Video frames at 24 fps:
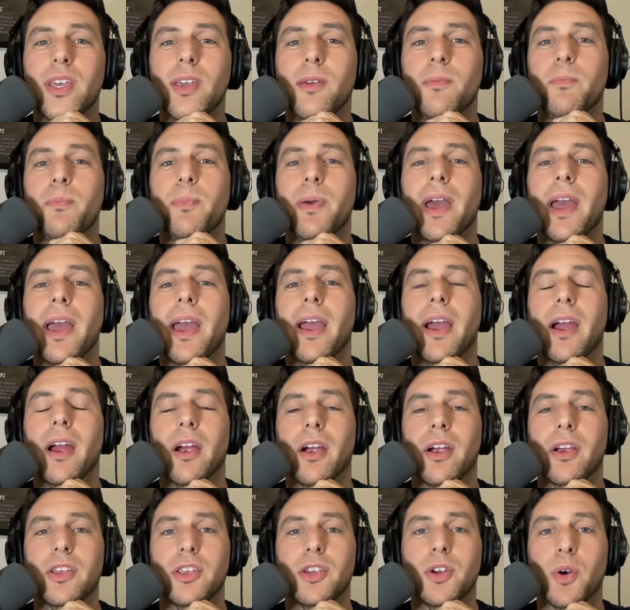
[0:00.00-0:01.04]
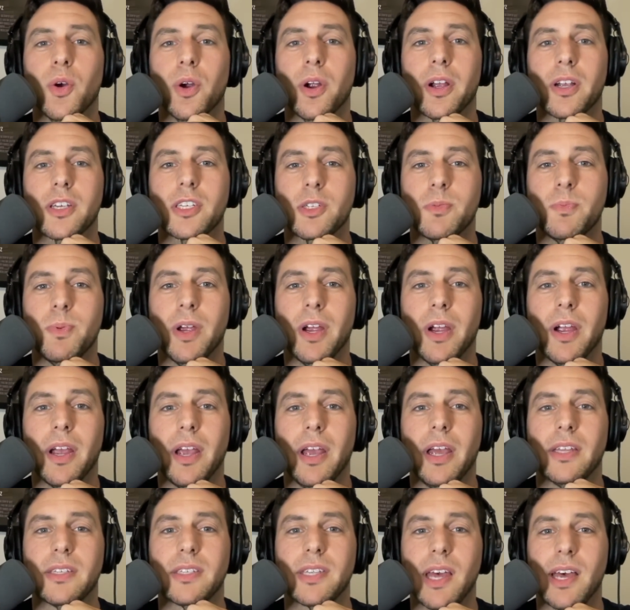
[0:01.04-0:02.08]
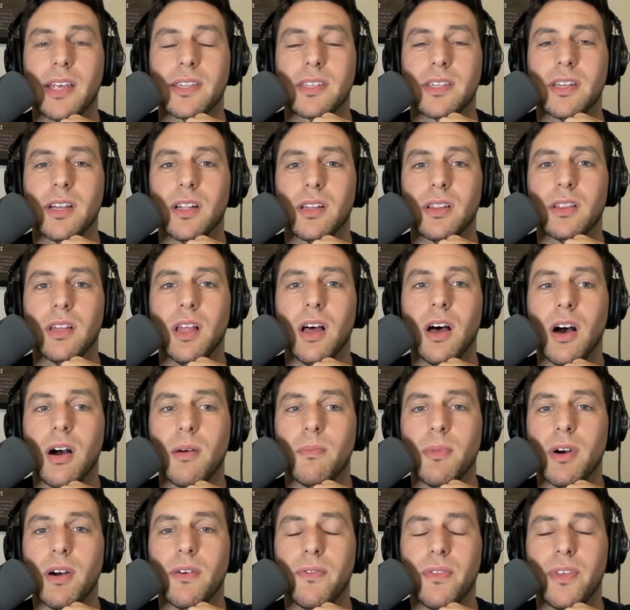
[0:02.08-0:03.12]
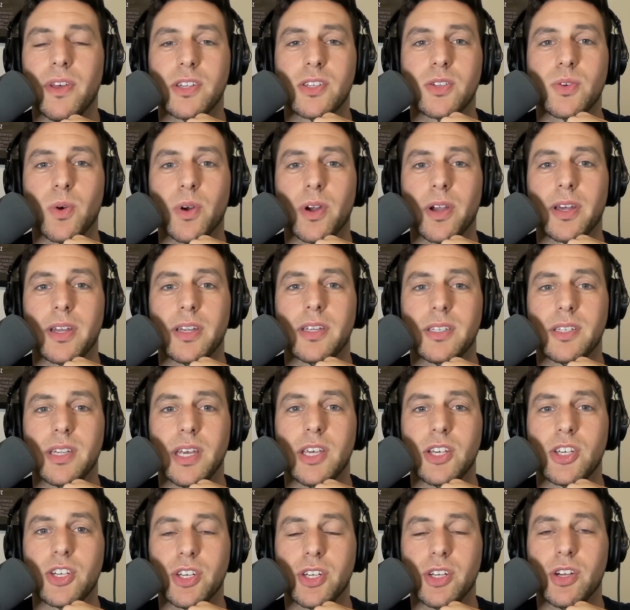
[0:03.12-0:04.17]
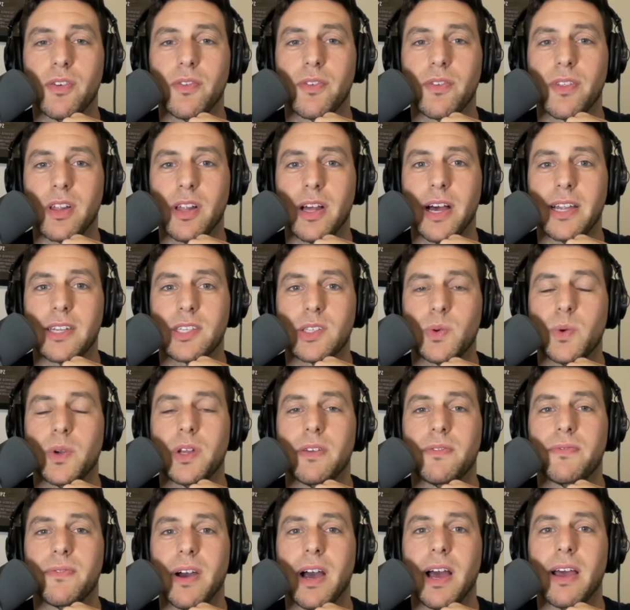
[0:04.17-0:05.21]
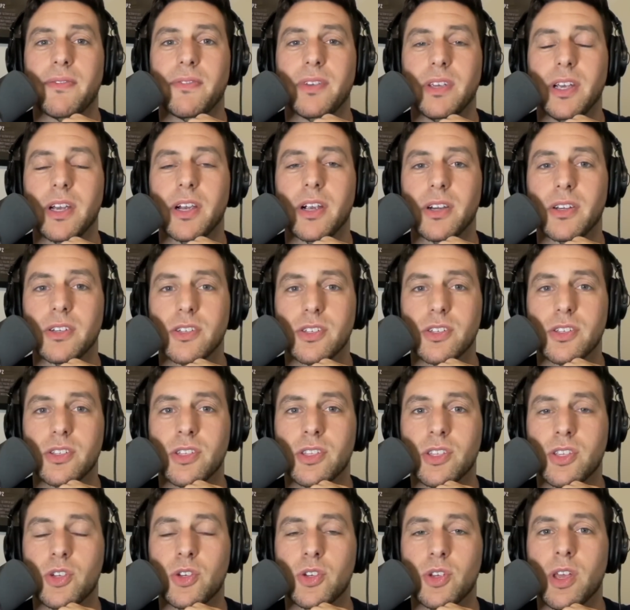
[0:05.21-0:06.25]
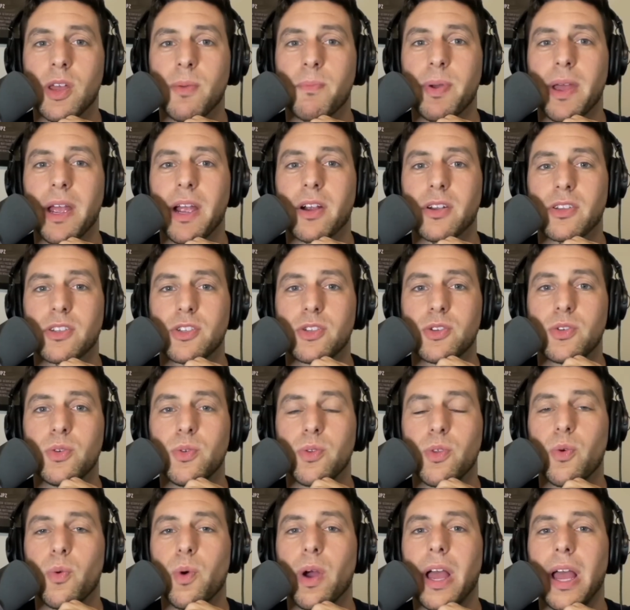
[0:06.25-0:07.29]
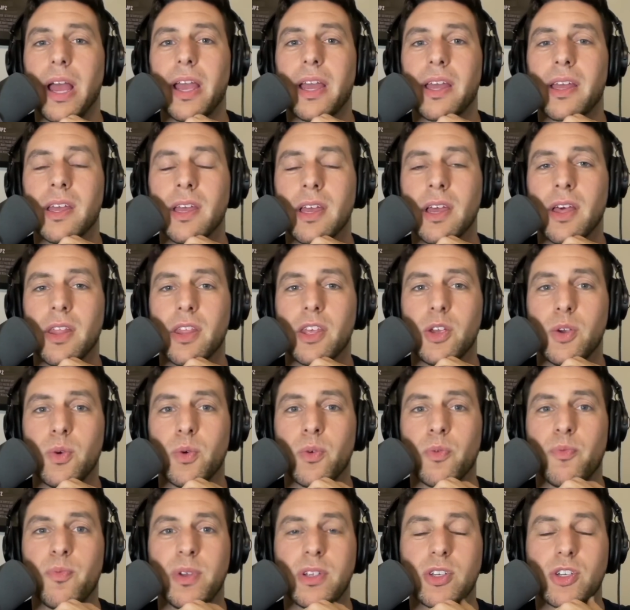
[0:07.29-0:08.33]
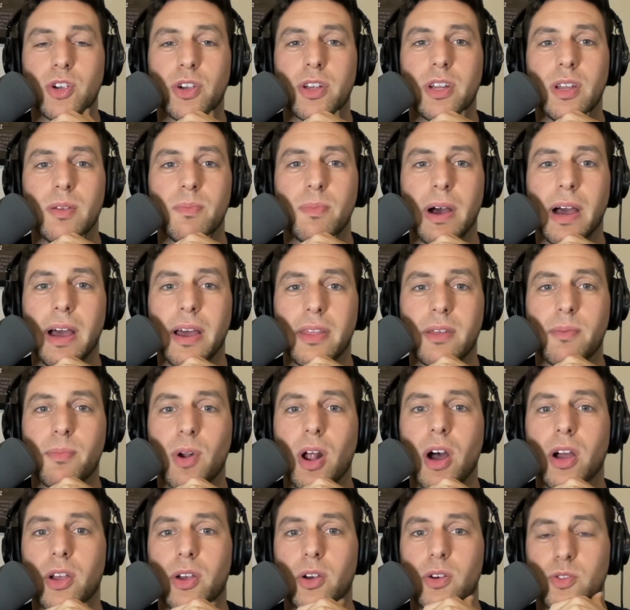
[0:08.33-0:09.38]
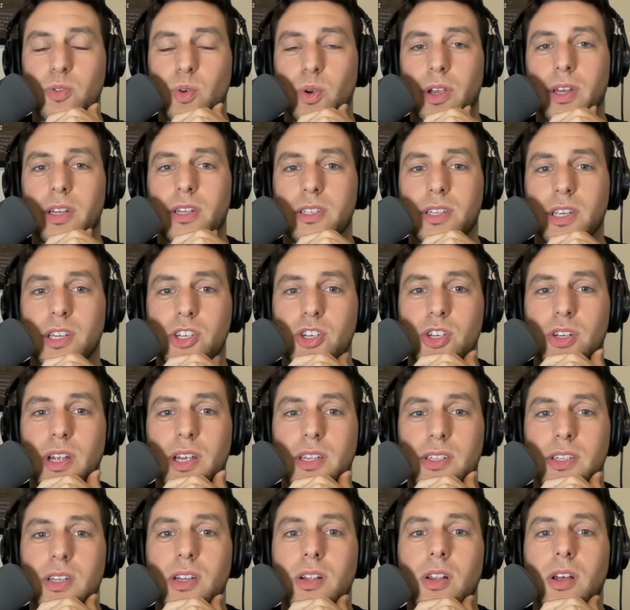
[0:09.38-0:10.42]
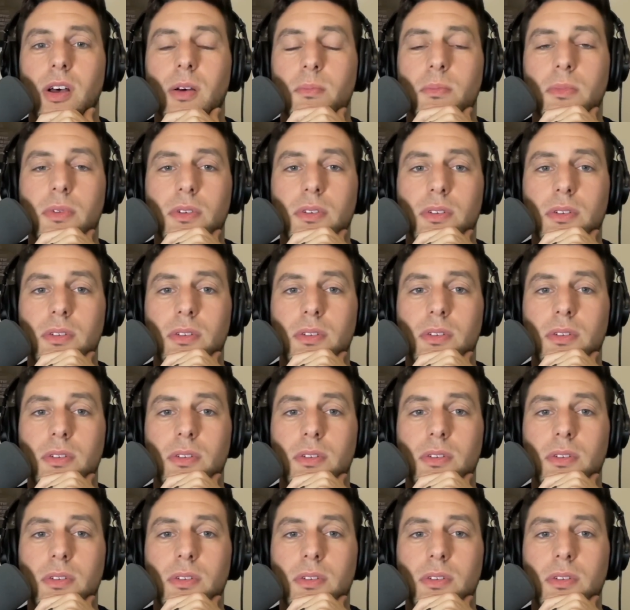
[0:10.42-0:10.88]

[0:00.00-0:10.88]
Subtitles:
compare your experience as an alum of this organization over the last 25 years to compared to the way that you have been treated by the Broncos organization as an alum?